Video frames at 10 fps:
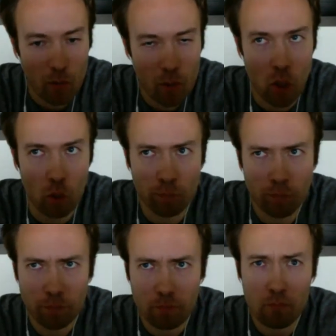So
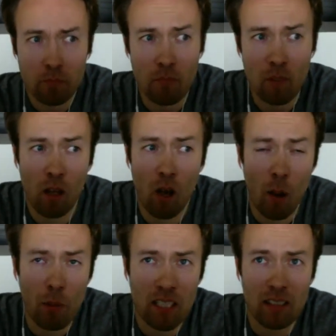
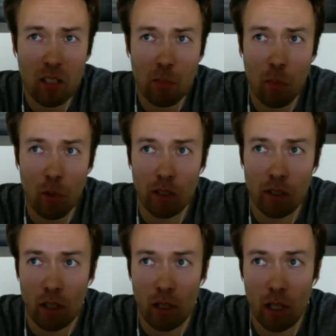up until this point,
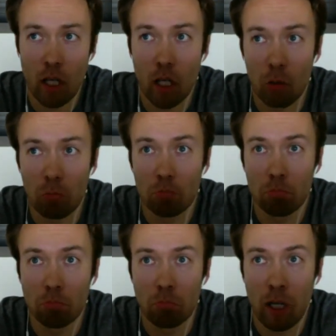
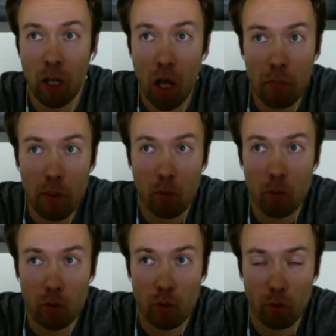a lot of people who've
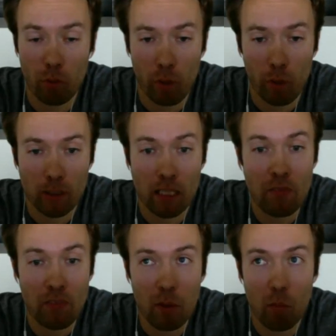been doing Ruby on Rails,
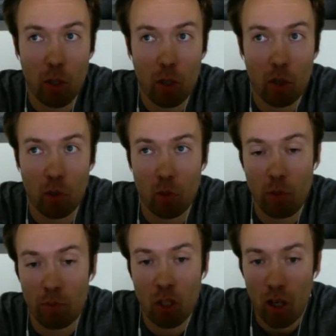if they wanted to do
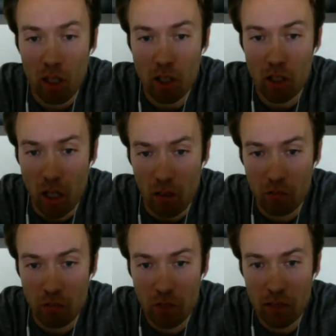WebSocket stuff,